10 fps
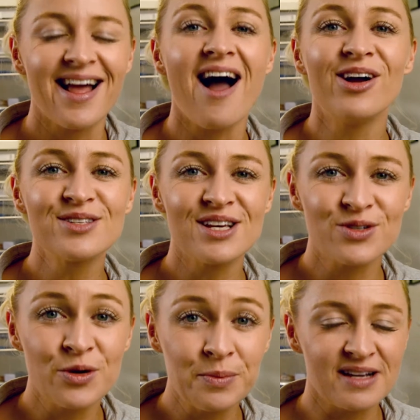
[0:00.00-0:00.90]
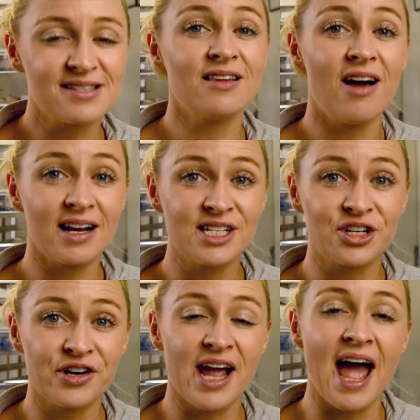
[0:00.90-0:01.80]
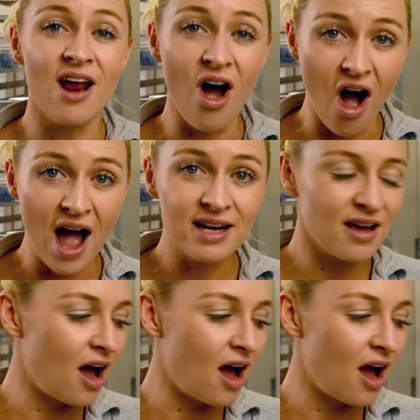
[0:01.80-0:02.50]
I also do it because I like to create height.